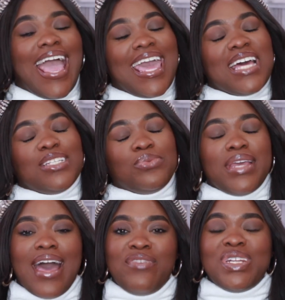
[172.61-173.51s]
And
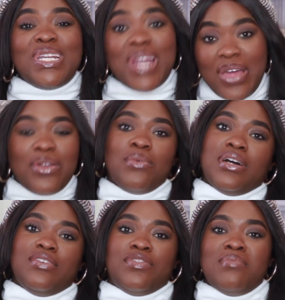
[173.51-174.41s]
we have another
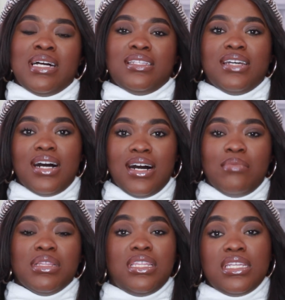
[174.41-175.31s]
one from Montale,
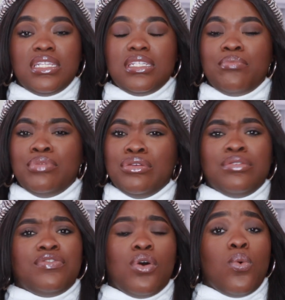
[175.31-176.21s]
but this is a
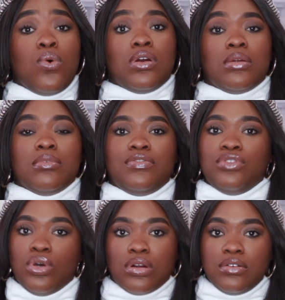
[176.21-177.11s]
beautiful, warm
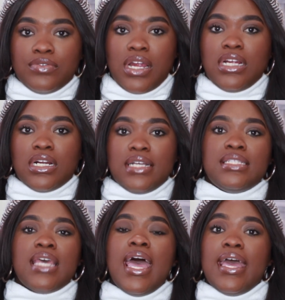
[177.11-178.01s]
floral
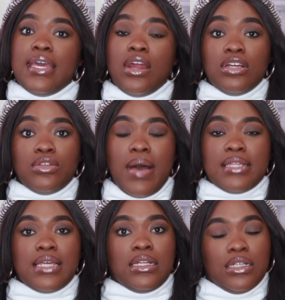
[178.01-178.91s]
fragrance. It also
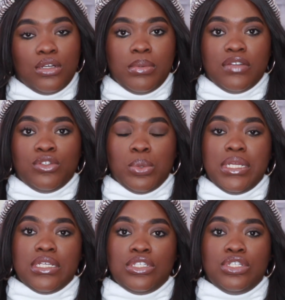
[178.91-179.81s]
has a little bit of
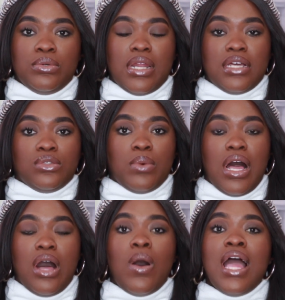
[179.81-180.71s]
sweetness to it as
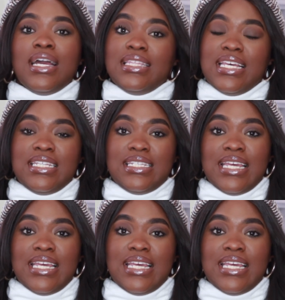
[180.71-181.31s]
well. This is